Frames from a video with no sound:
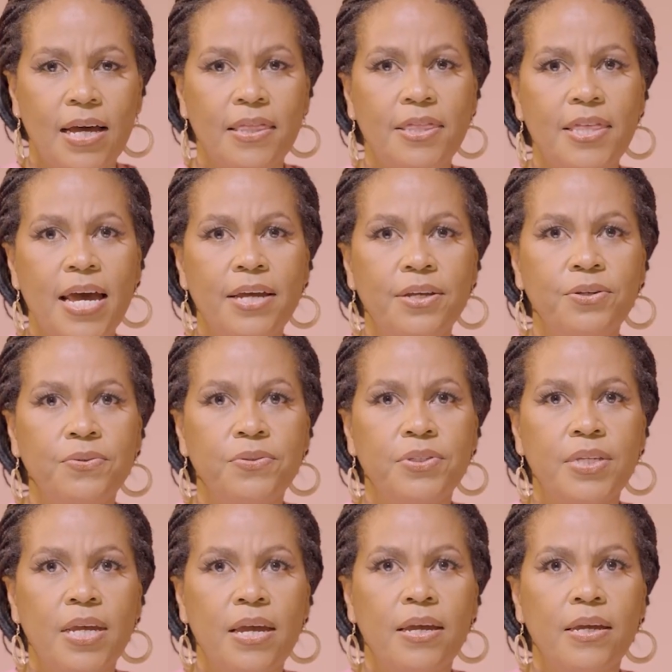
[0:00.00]
that you
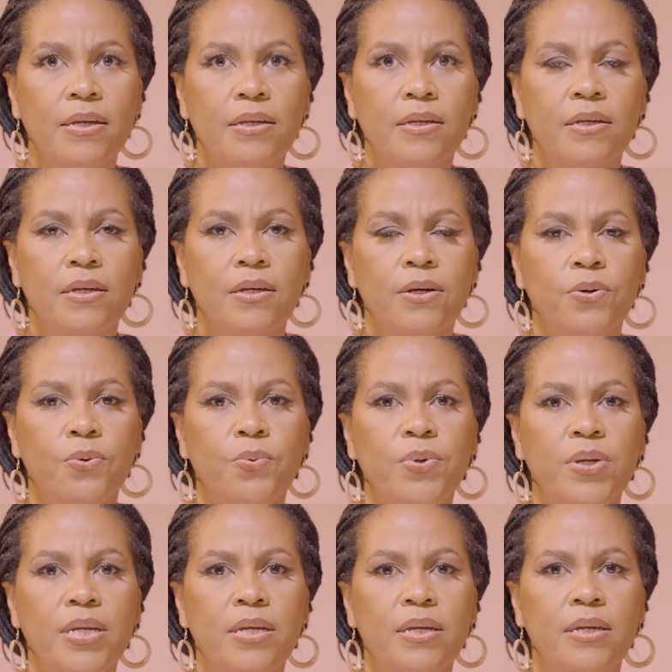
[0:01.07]
say
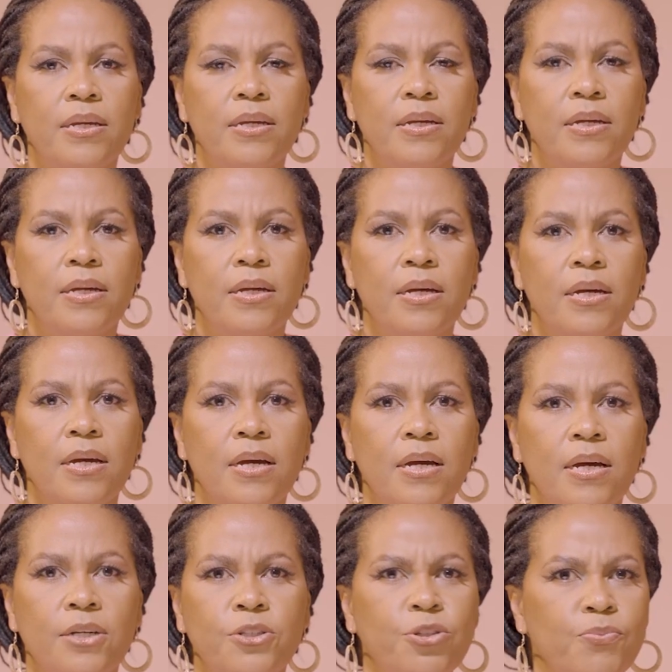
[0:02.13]
we
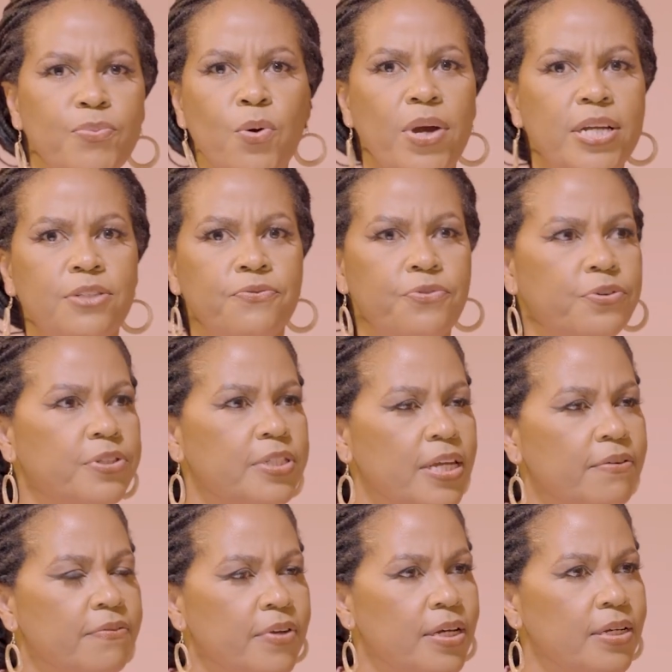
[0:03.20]
shouldn't be waiting for a
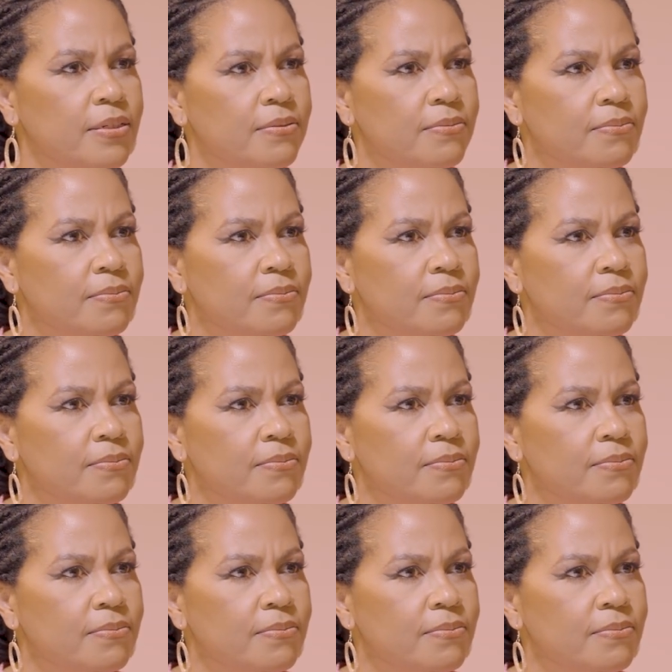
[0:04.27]
savior.